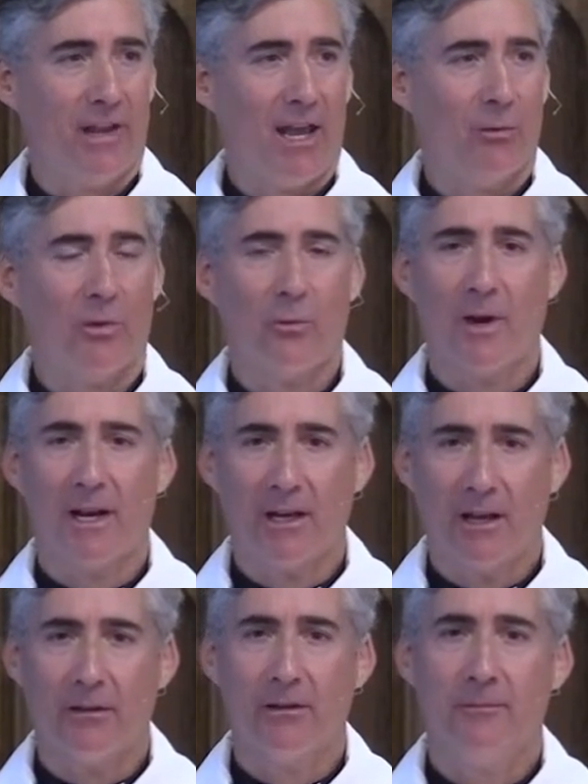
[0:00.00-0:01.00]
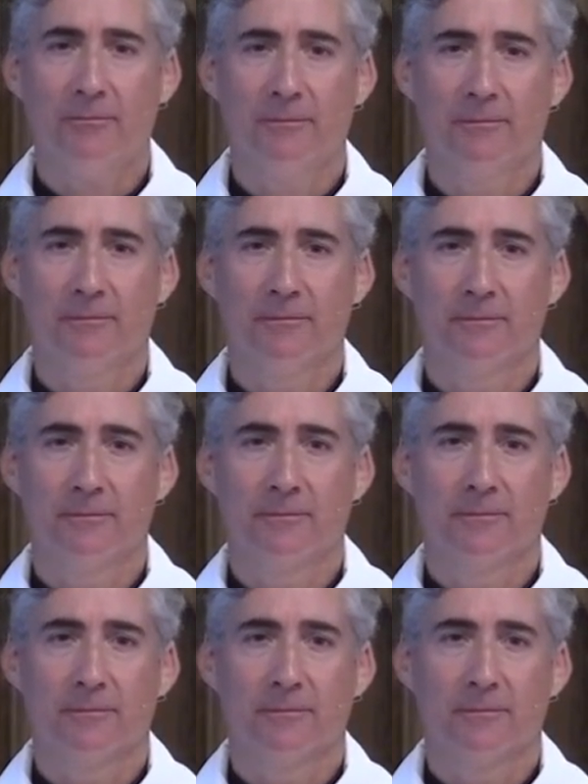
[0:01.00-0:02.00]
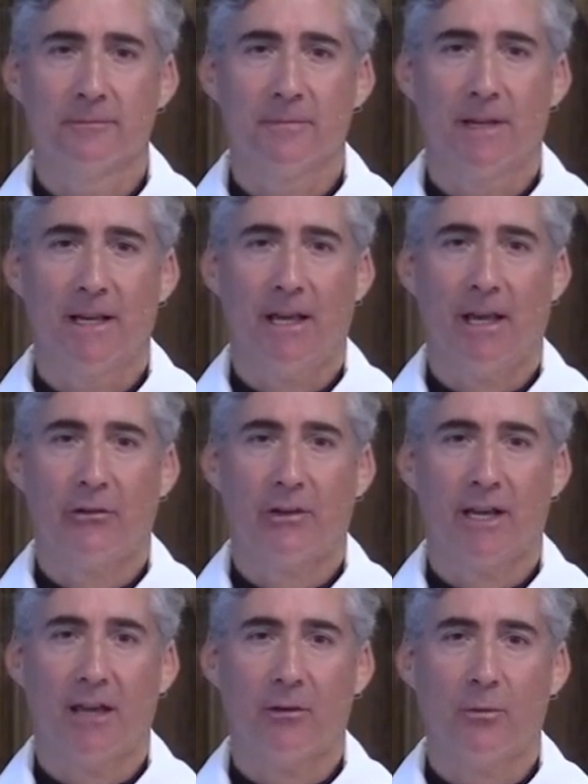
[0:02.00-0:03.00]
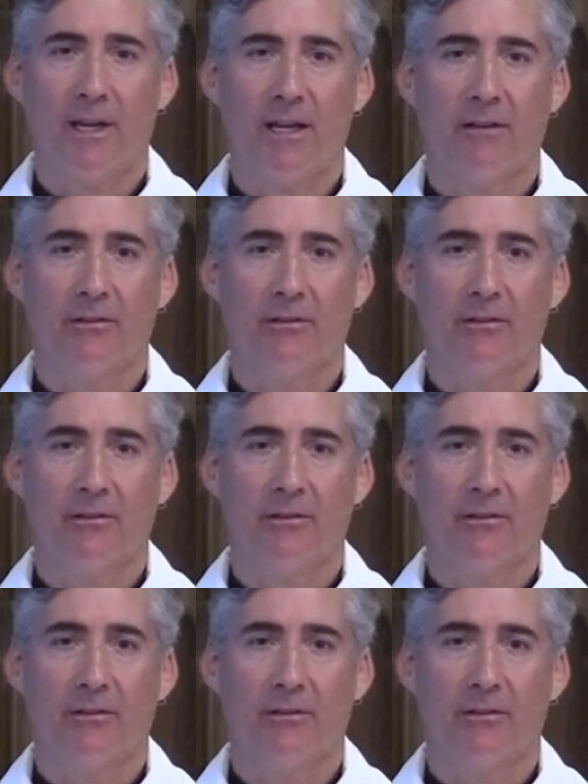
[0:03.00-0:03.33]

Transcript: with one another, as together we